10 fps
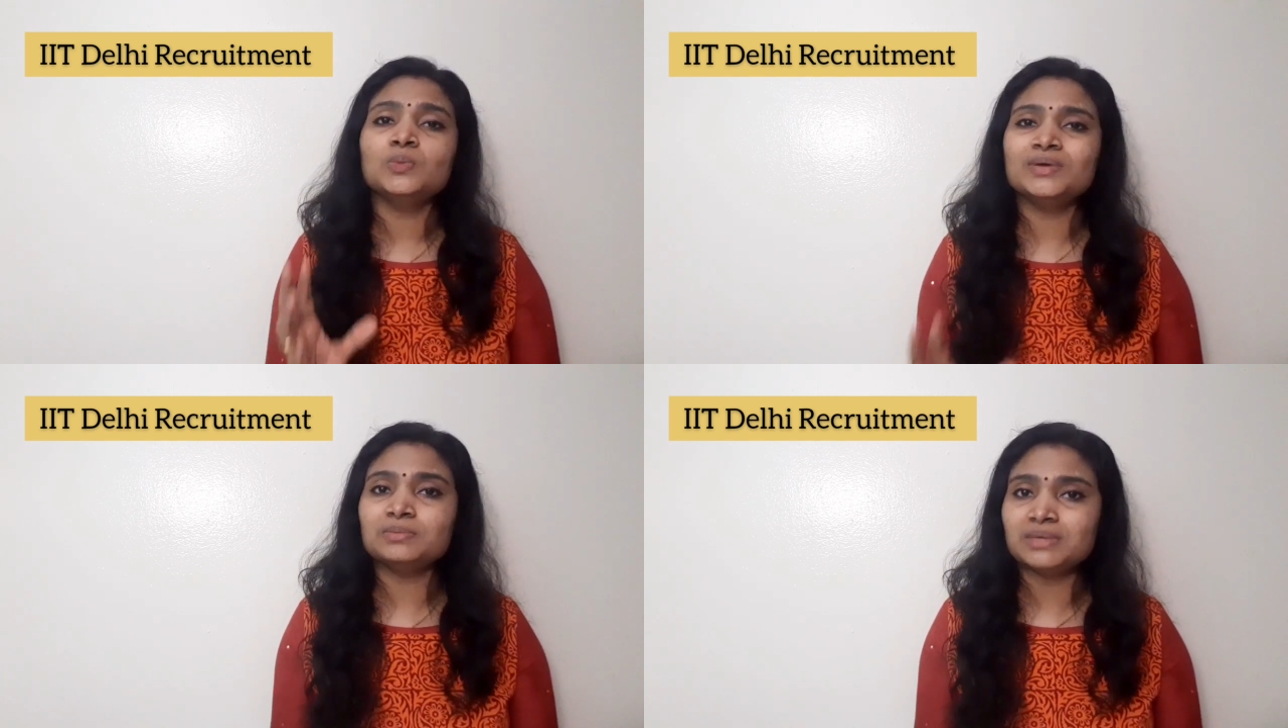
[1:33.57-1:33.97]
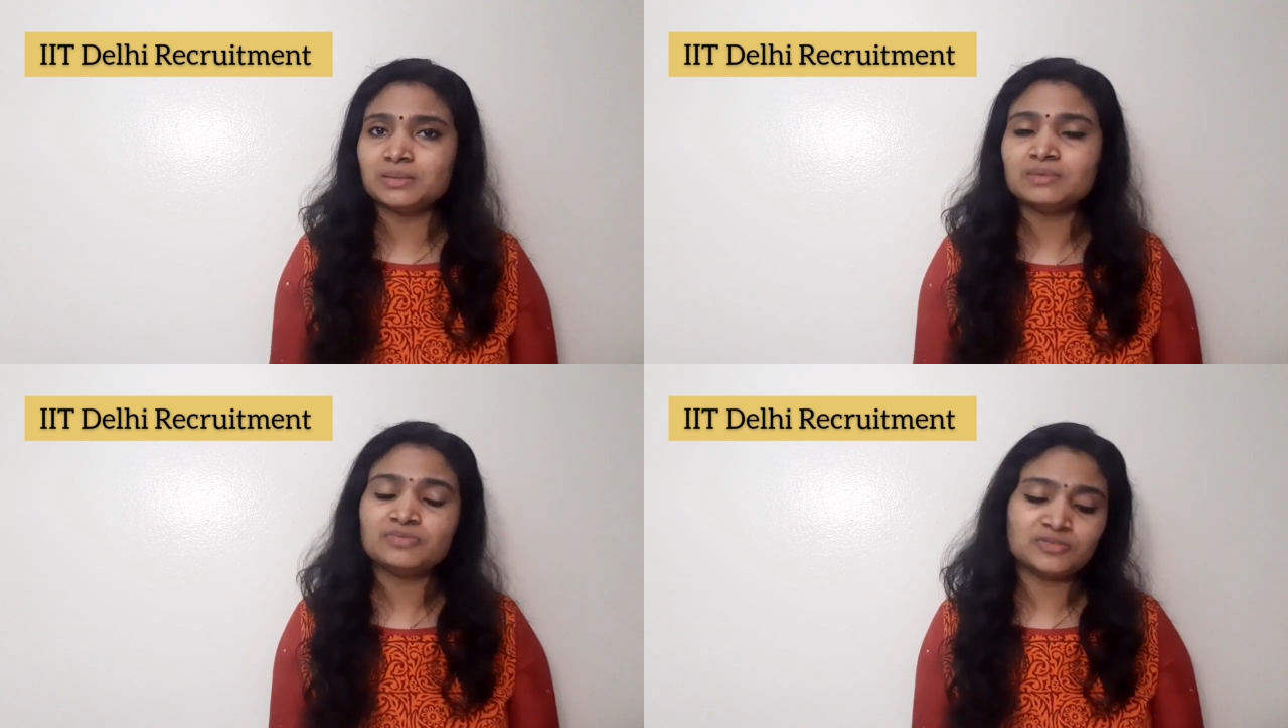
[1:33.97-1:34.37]
with
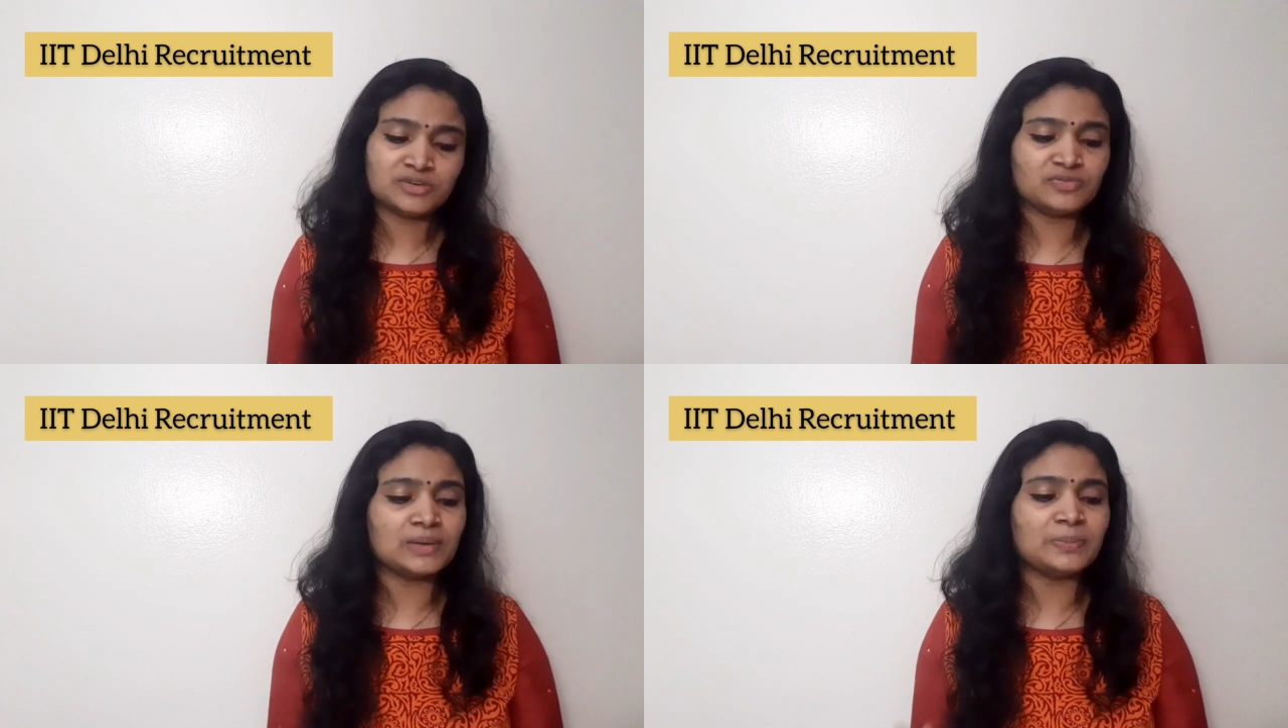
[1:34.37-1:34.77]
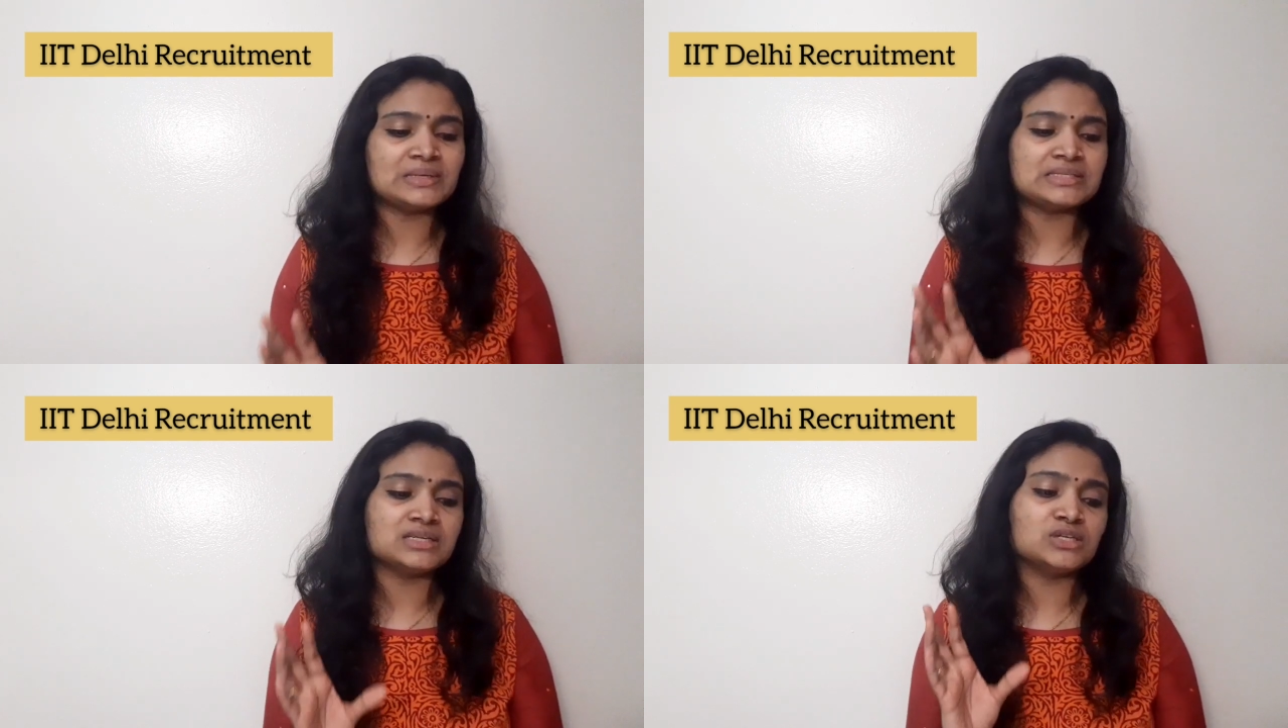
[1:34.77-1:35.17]
minimum
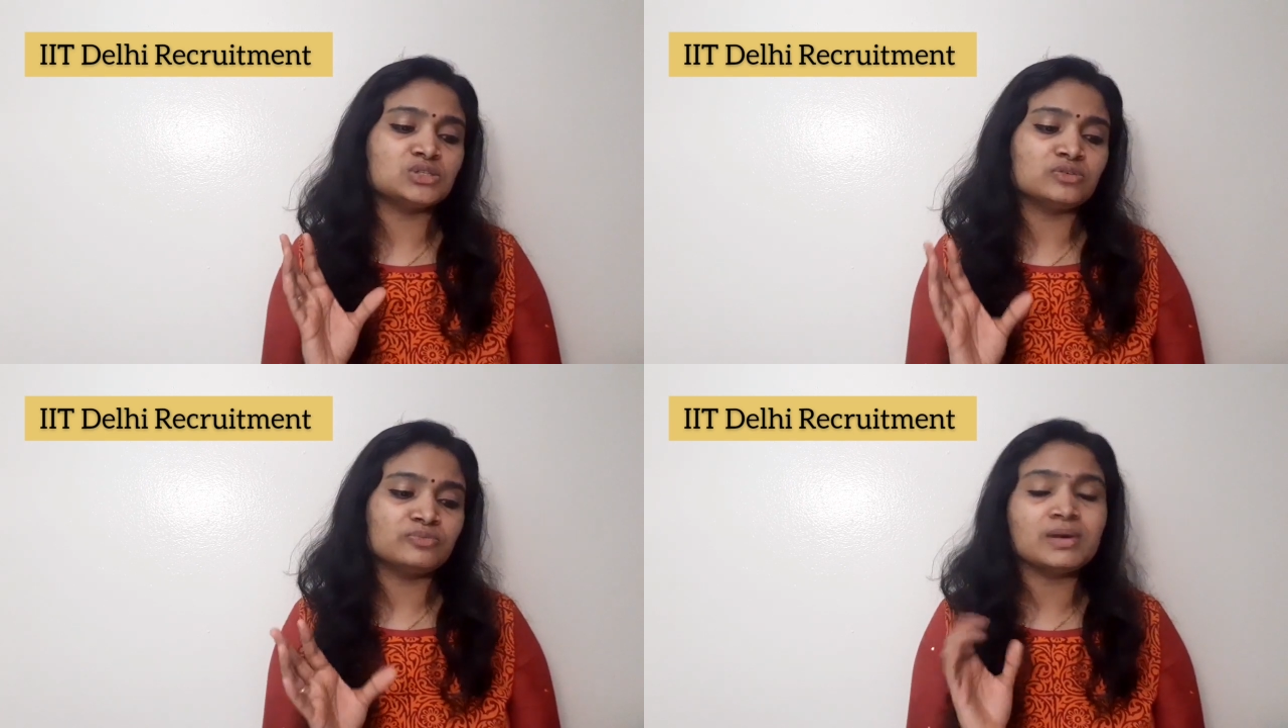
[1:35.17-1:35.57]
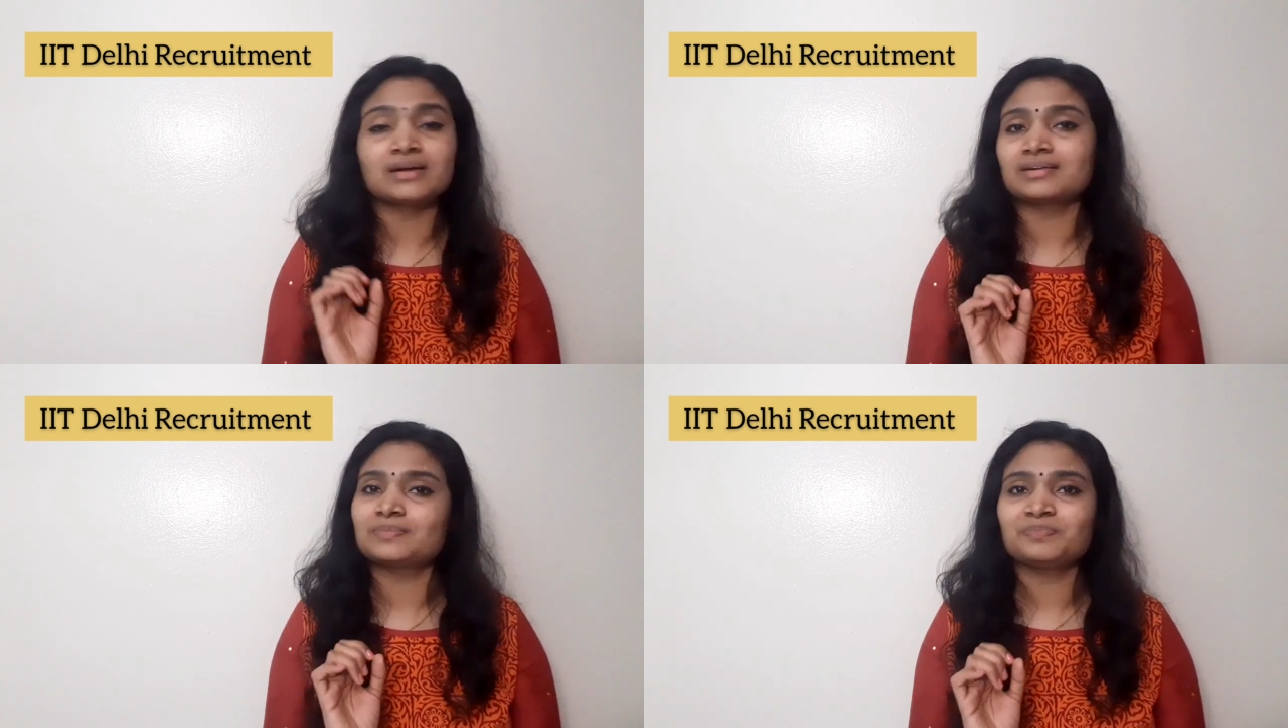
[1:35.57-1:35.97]
55% of
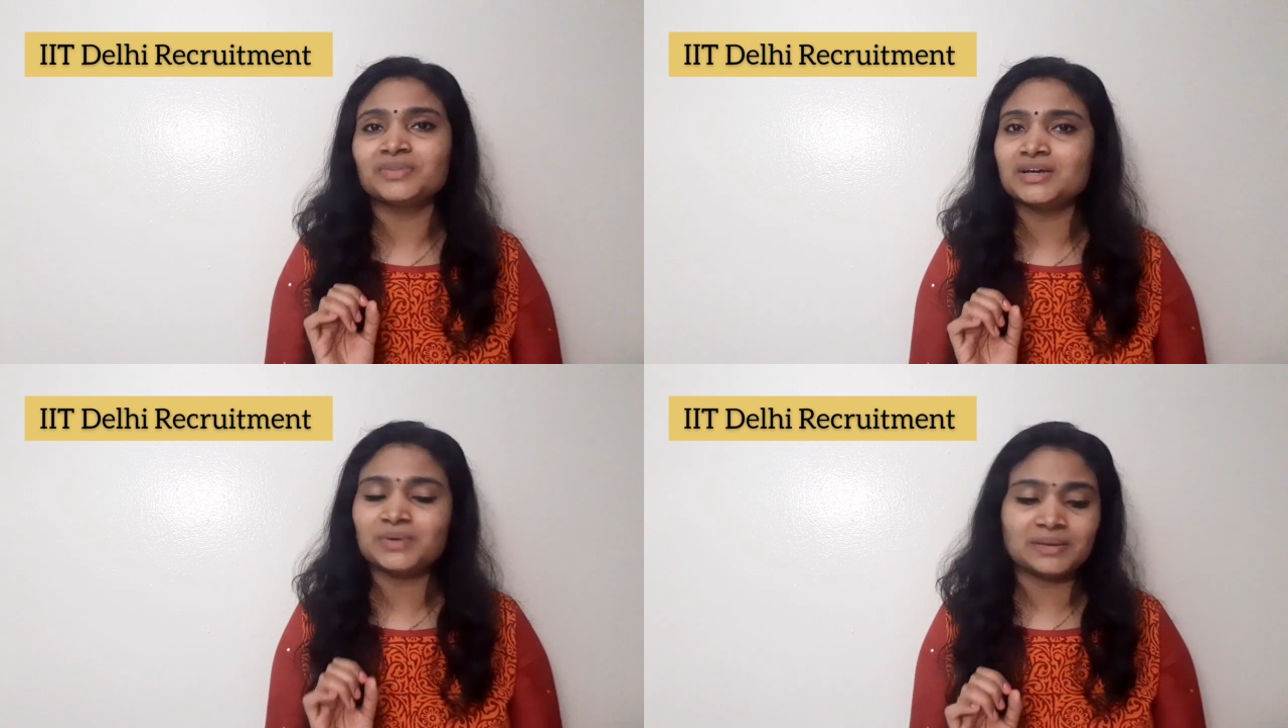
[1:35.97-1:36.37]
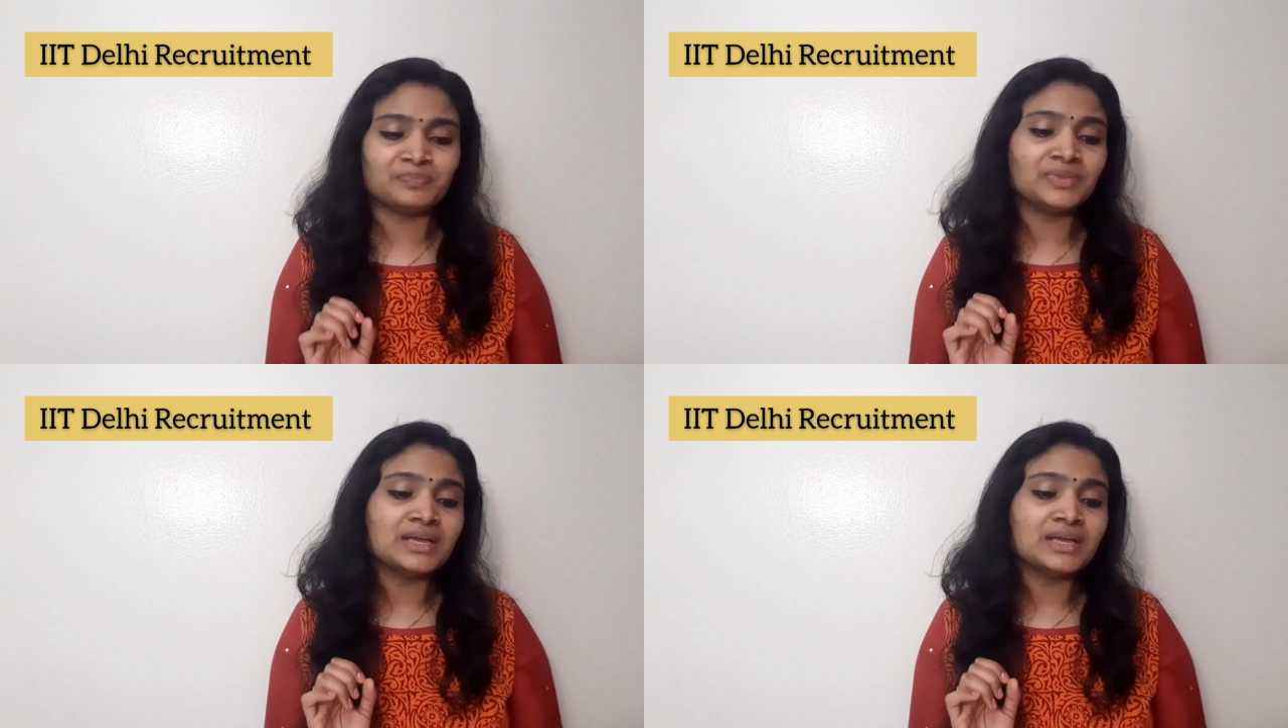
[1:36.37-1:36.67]
mark. Okay.